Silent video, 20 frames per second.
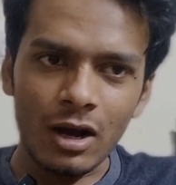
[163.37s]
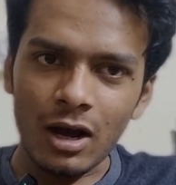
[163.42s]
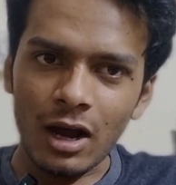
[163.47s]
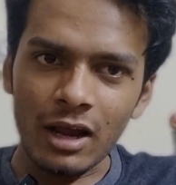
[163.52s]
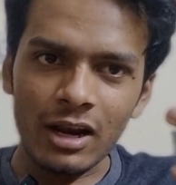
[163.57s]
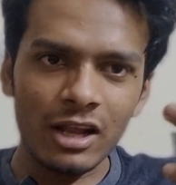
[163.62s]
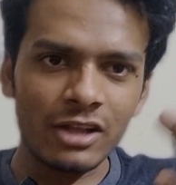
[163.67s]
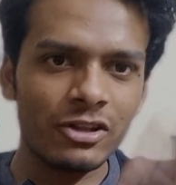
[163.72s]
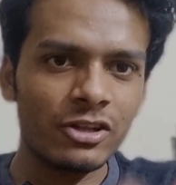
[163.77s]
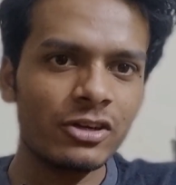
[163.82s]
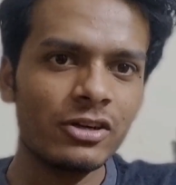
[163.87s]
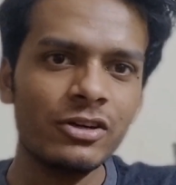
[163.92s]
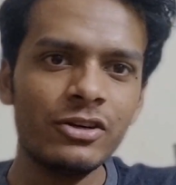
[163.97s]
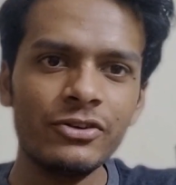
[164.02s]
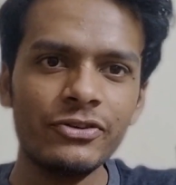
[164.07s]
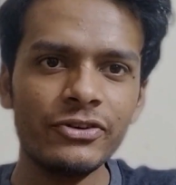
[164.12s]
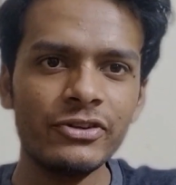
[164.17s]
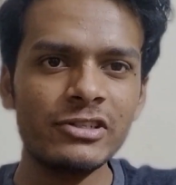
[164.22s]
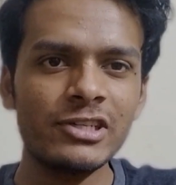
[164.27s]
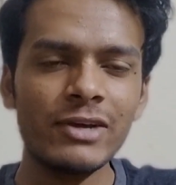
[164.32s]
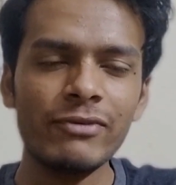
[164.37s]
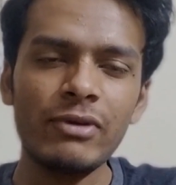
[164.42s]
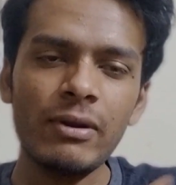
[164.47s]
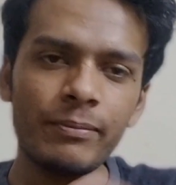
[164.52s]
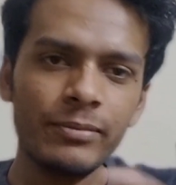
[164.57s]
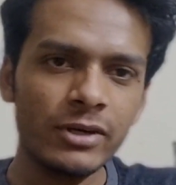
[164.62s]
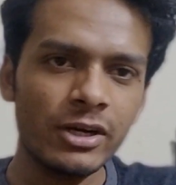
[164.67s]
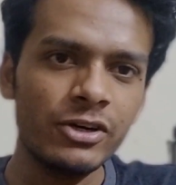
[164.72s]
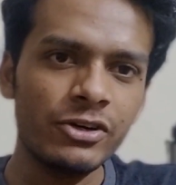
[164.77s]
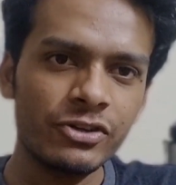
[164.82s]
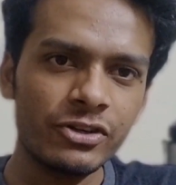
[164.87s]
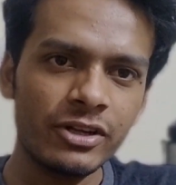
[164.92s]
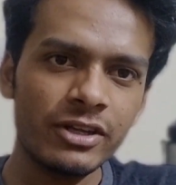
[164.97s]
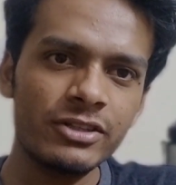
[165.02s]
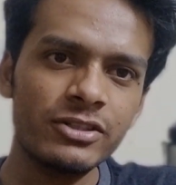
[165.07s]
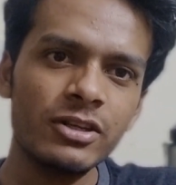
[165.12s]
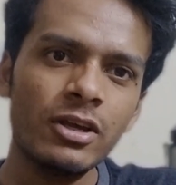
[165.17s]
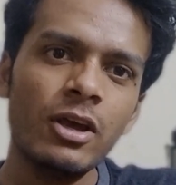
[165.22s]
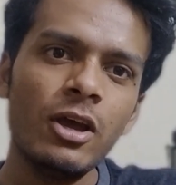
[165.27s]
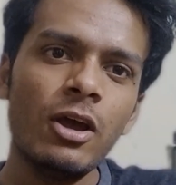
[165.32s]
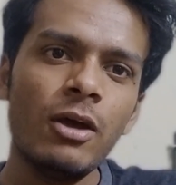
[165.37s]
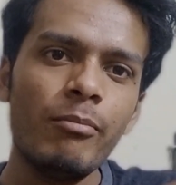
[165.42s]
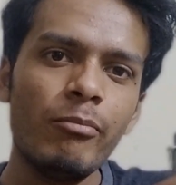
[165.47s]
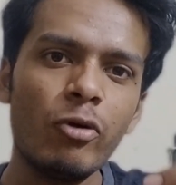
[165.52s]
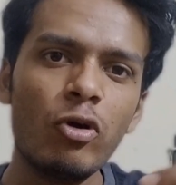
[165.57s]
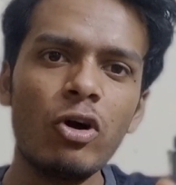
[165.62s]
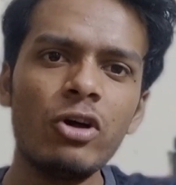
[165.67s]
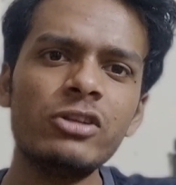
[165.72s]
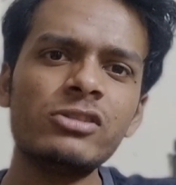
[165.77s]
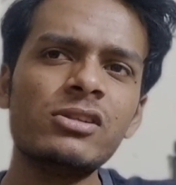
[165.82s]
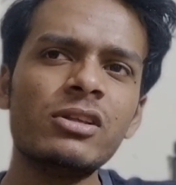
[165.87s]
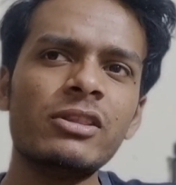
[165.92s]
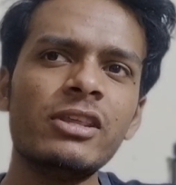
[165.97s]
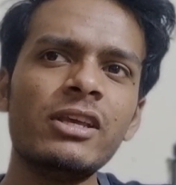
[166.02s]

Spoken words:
another countries, developed countries, because the